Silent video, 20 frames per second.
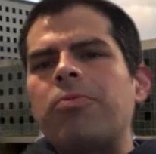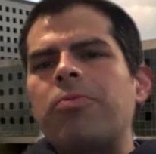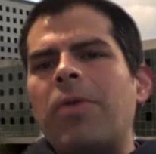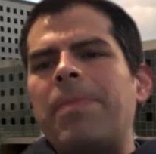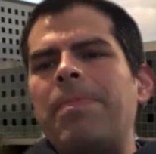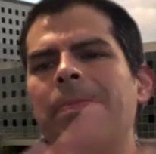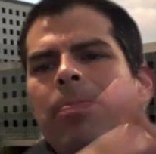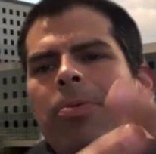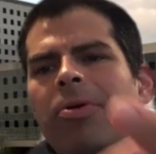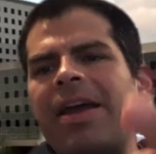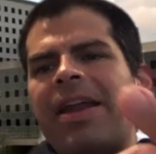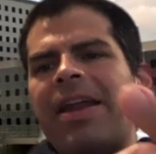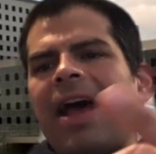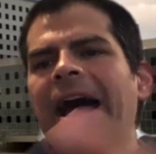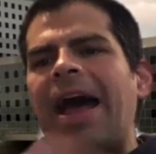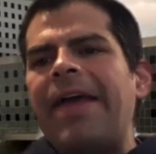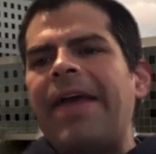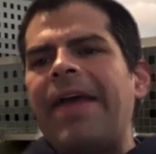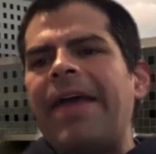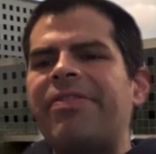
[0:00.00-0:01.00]
when people get
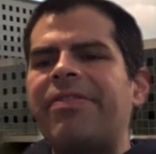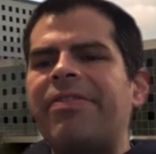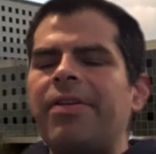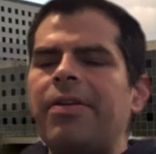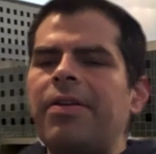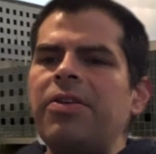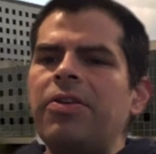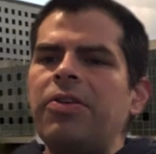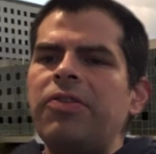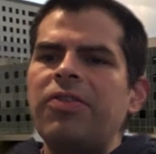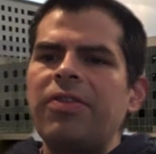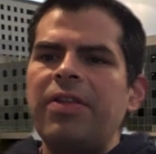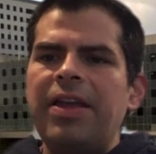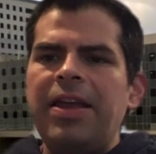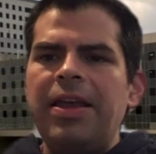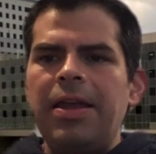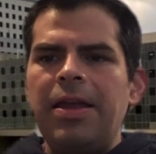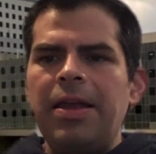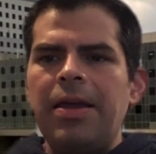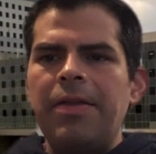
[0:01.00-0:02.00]
hives,
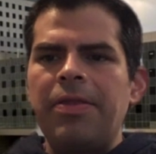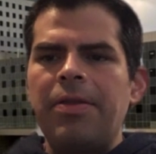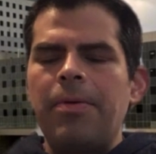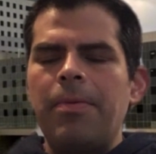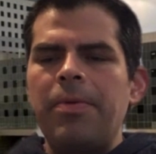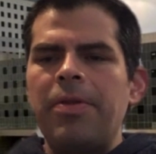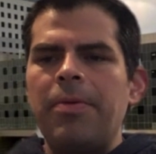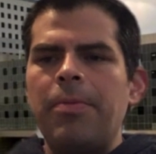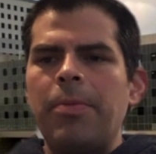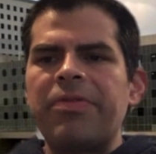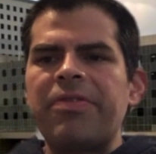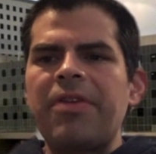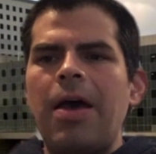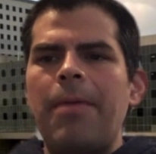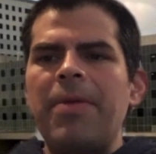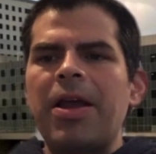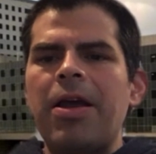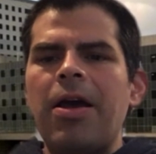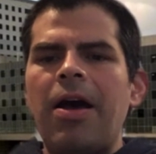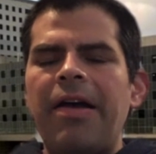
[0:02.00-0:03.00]
usually the most
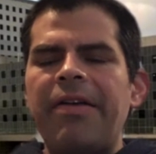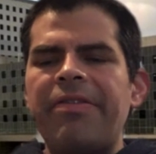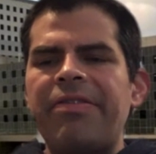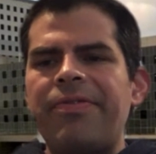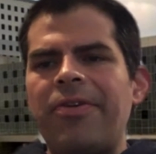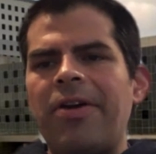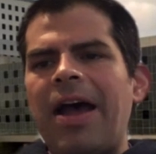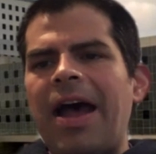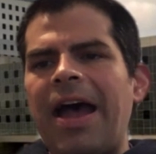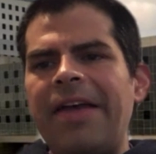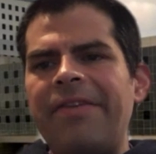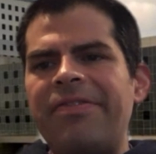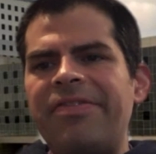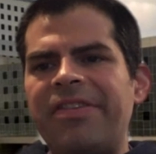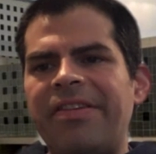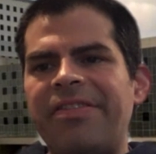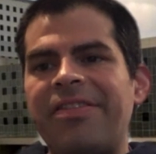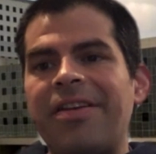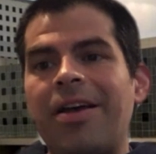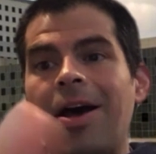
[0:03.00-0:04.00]
common cause for hives
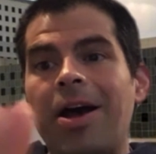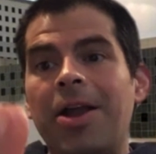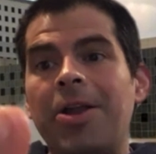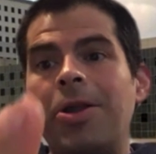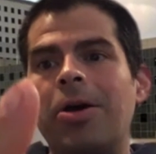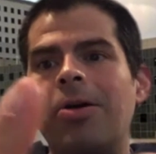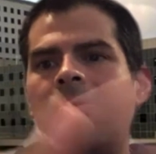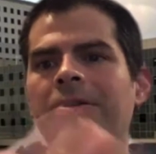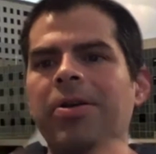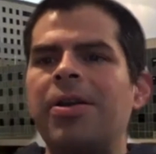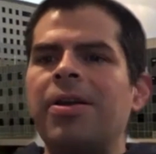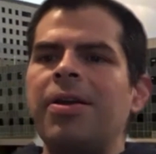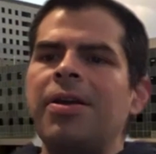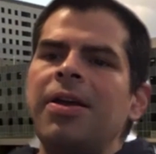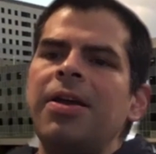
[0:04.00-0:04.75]
is unknown.